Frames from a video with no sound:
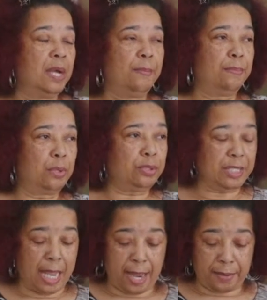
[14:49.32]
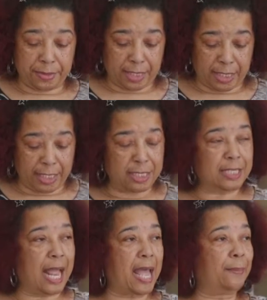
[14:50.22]
Most times, it's
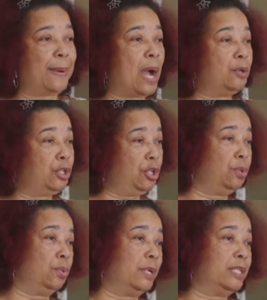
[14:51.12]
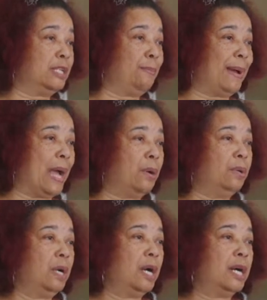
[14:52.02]
not about you. It's
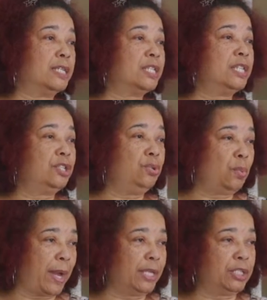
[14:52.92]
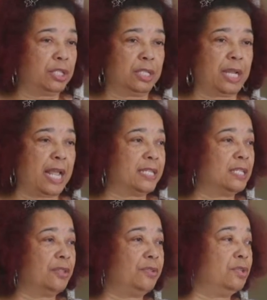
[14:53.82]
about a situation. It has
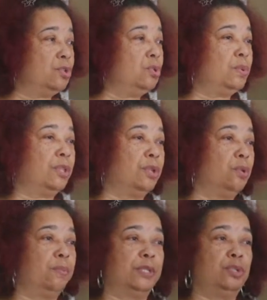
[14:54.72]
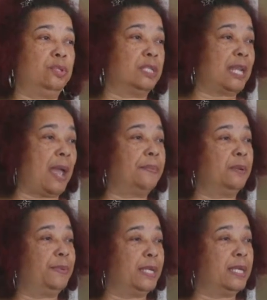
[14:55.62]
nothing to do with you, but you just happen to
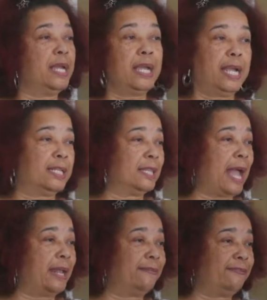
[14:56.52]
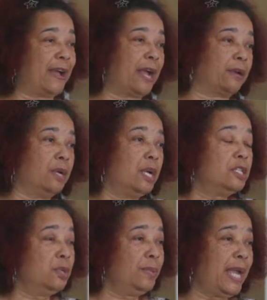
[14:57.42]
be in the line of fire.
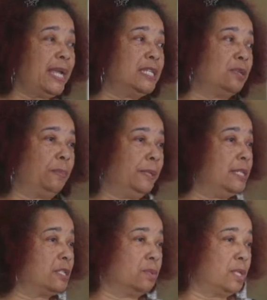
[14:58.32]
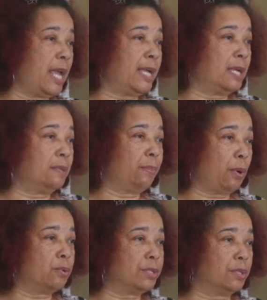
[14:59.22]
So we ask you, please don't take it
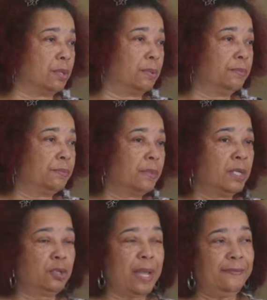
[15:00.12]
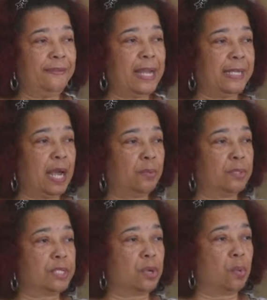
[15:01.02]
personal. Try to find out
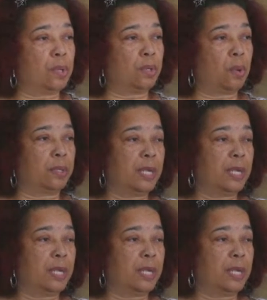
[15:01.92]
what's going on.